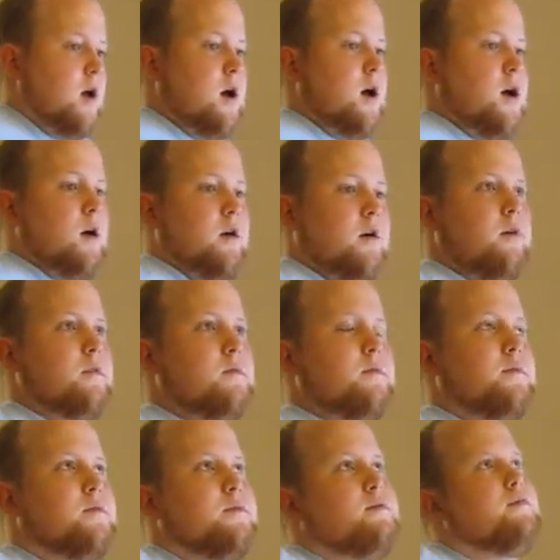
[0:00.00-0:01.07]

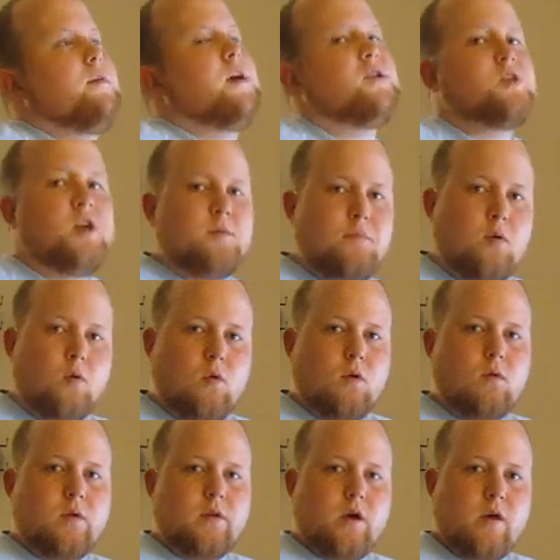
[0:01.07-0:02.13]
SJ
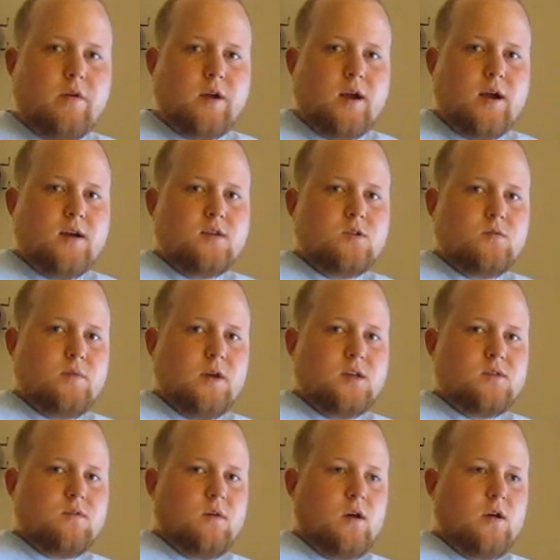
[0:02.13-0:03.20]
Poor, one of the other guys who
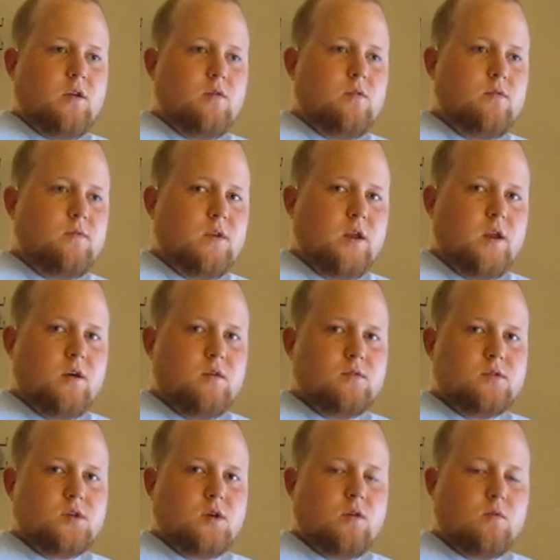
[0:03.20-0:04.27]
makes YouTube videos,